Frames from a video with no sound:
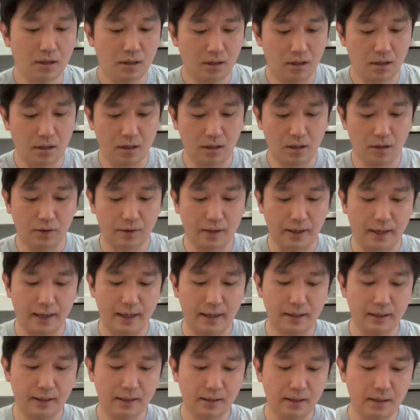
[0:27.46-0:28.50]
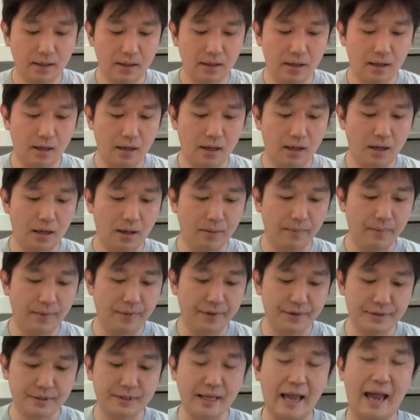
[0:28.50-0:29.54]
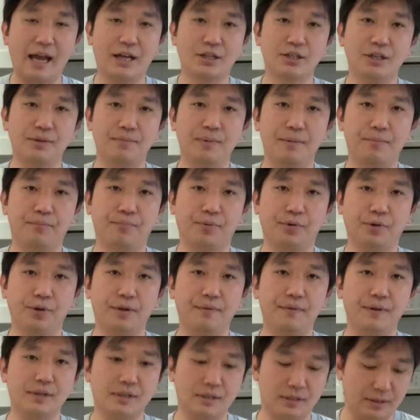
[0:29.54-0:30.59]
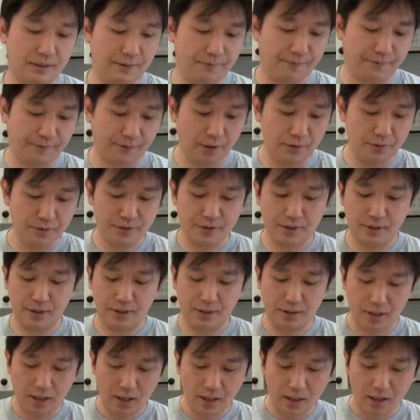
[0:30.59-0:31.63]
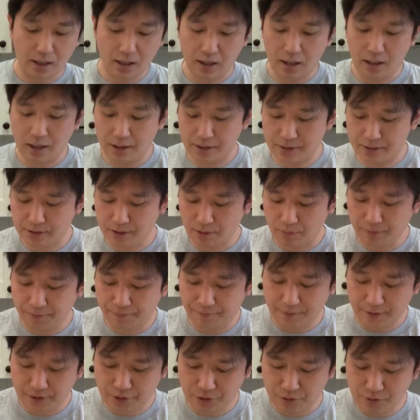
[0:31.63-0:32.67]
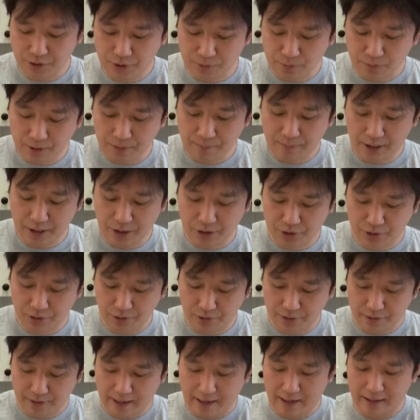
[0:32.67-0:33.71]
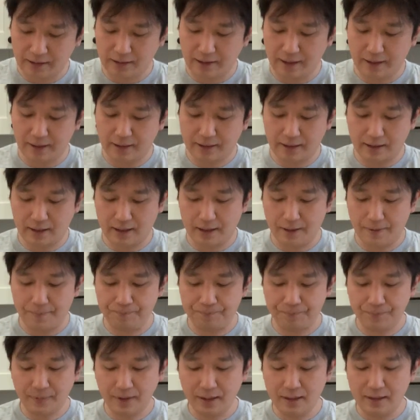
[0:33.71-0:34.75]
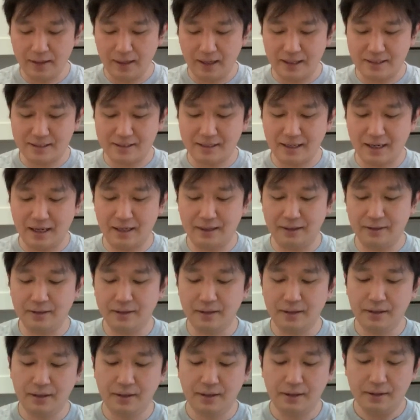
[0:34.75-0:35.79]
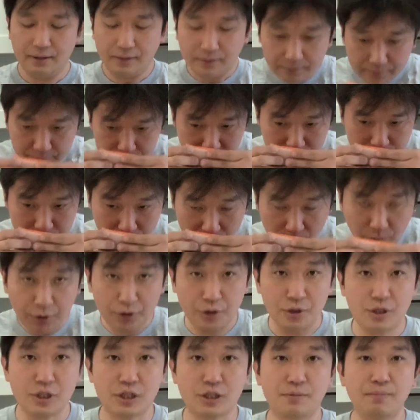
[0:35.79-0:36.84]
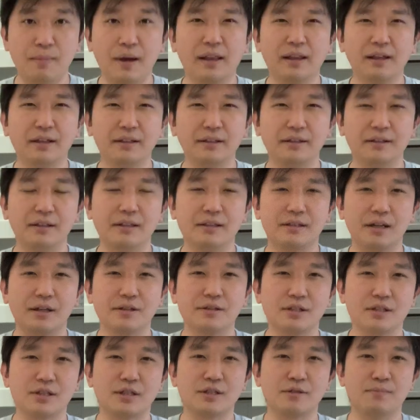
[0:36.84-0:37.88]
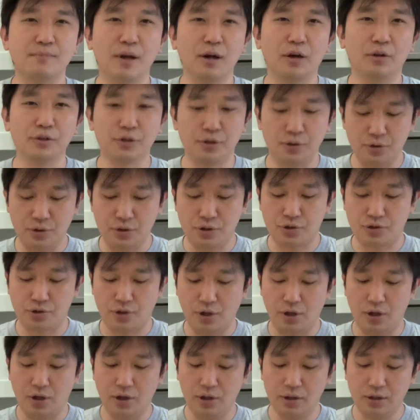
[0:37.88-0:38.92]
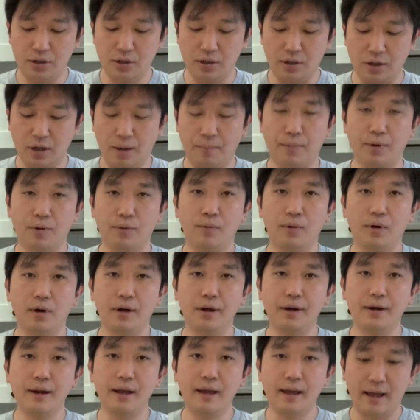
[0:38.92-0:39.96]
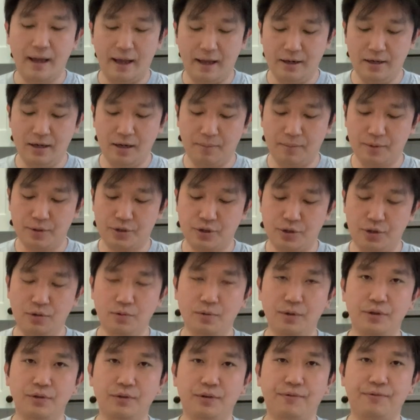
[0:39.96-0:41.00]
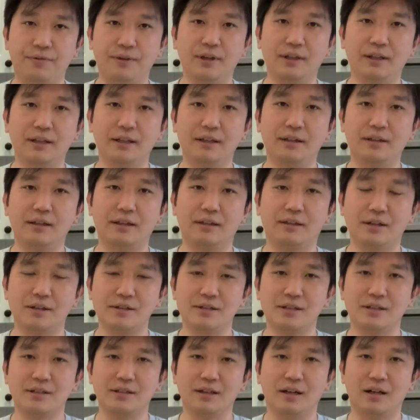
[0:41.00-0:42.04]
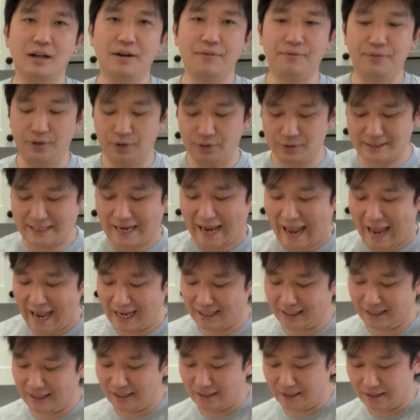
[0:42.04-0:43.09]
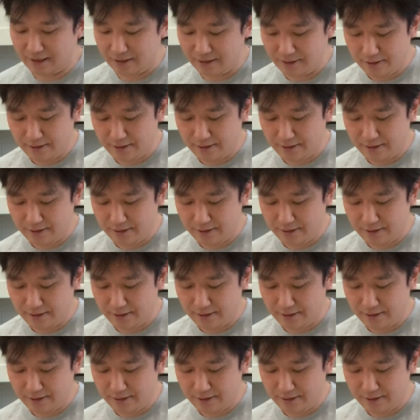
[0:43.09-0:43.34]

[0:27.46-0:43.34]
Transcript: okay? This has actually been previously frozen. So with fish, you just want to make sure that it's not, when you smell it, it doesn't smell too strong, number one. And number two, when you feel it, it doesn't feel tacky.